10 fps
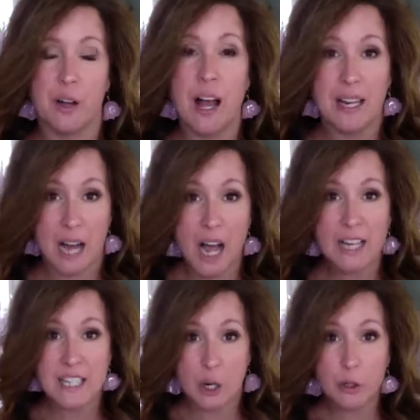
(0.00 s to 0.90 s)
And I
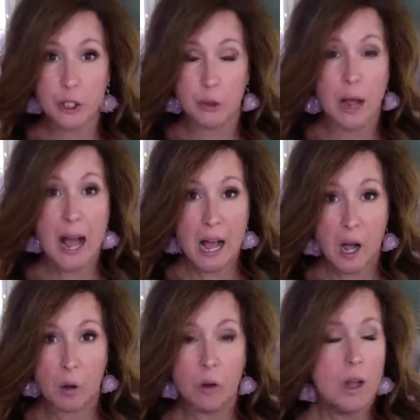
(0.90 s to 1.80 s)
tell you
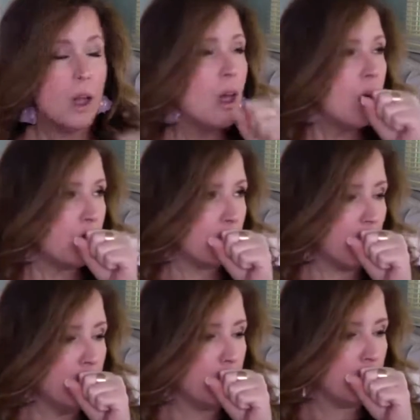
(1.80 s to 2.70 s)
how,
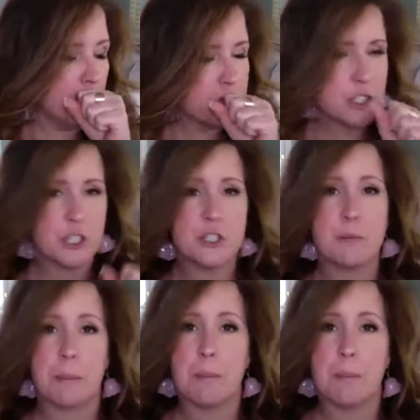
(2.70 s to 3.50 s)
excuse me,